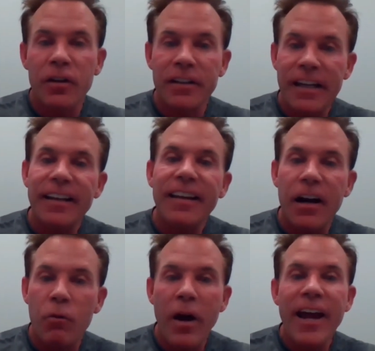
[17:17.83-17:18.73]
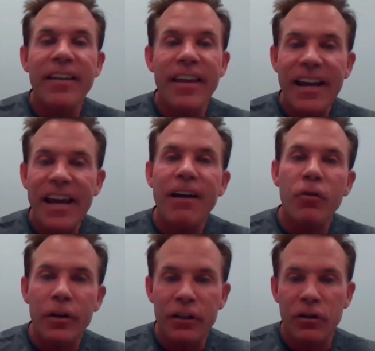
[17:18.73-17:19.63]
So to take that away, they
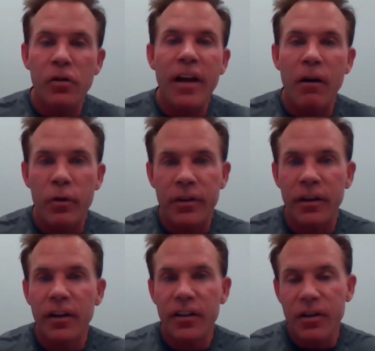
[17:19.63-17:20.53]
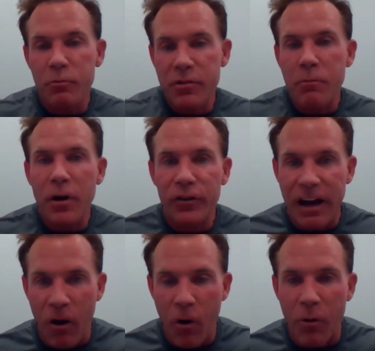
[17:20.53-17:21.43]
can't really do that with some
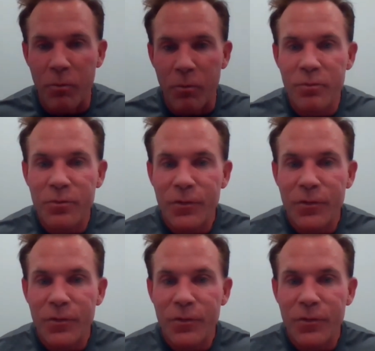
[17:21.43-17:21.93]
dumbbells at home,